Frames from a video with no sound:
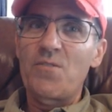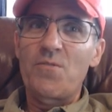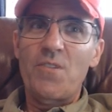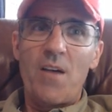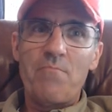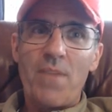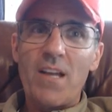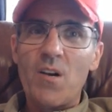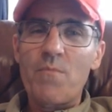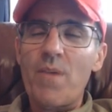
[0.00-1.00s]
you
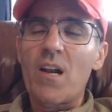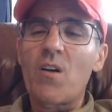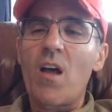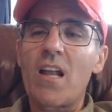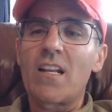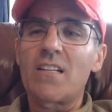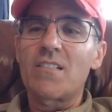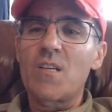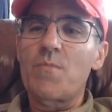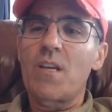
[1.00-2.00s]
got better and better
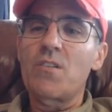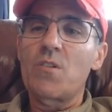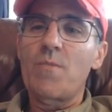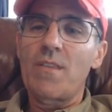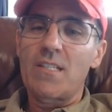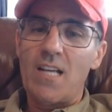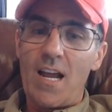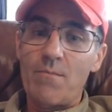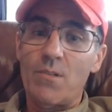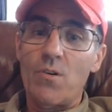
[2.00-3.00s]
at it just because you
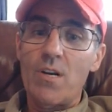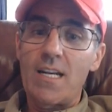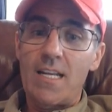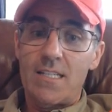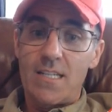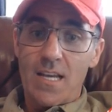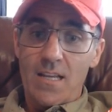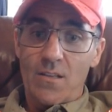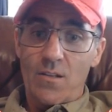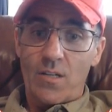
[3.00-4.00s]
spent the time learning
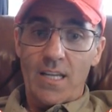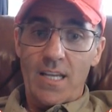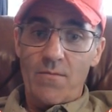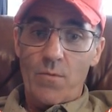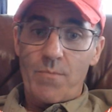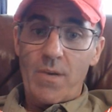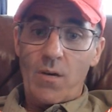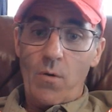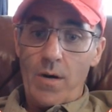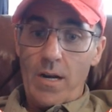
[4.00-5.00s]
it. Look,
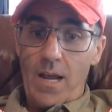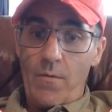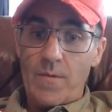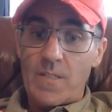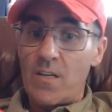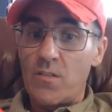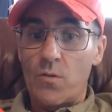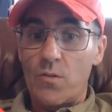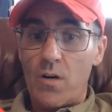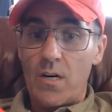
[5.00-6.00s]
even with Bitcoin right now, we
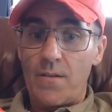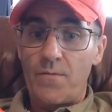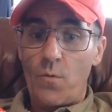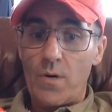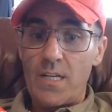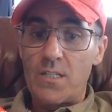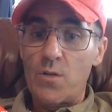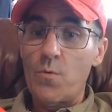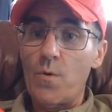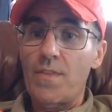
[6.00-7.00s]
have a potential target of
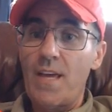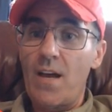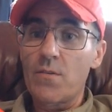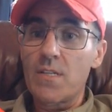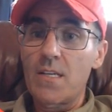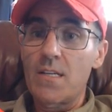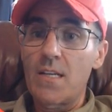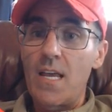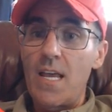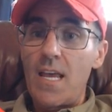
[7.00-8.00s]

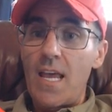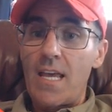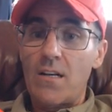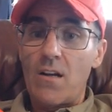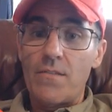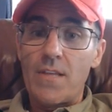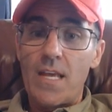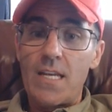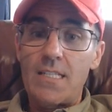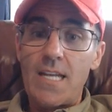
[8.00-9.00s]
42,000.
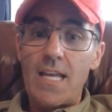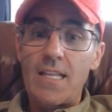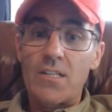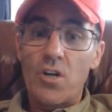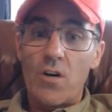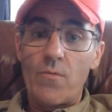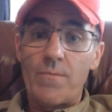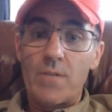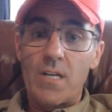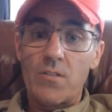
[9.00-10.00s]
And on the daily
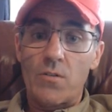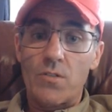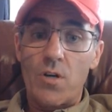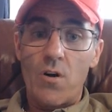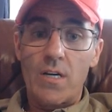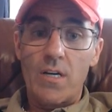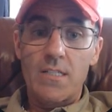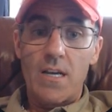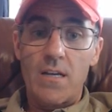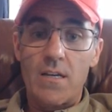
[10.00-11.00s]
chart, we have a potential
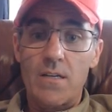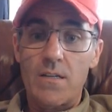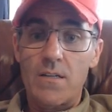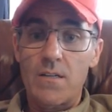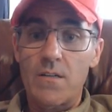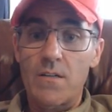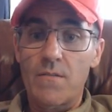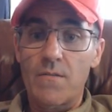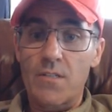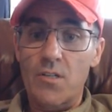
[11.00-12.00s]
target
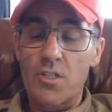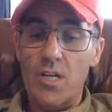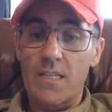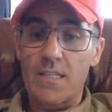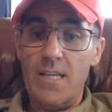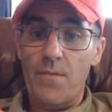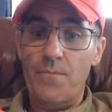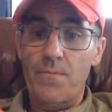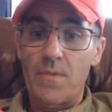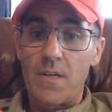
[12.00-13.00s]
of, let's just
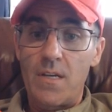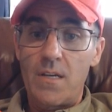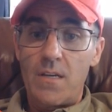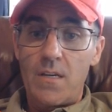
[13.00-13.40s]
check this out,